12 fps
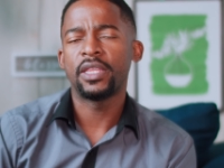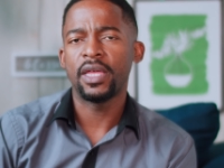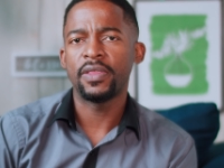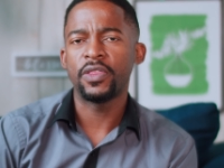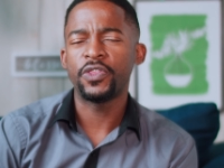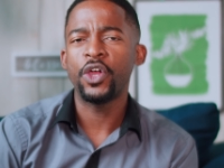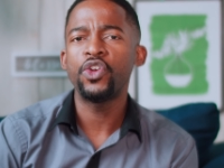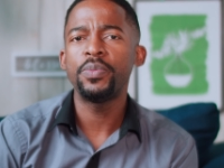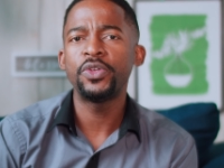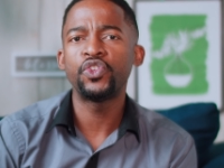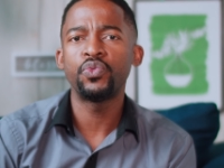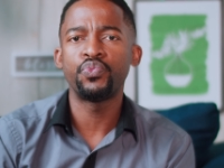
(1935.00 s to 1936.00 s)
The 30
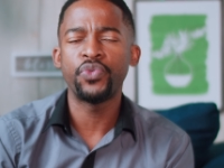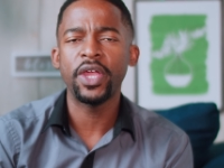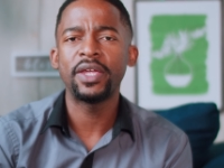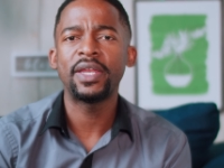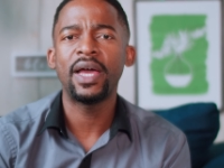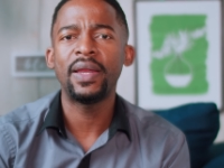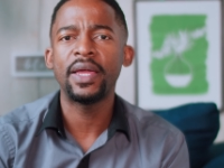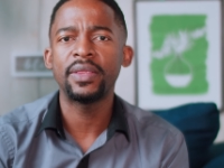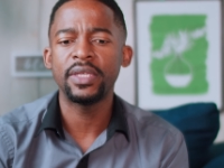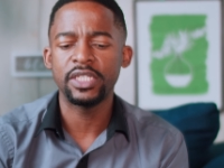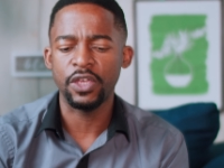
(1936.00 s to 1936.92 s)
minutes you break it down like this.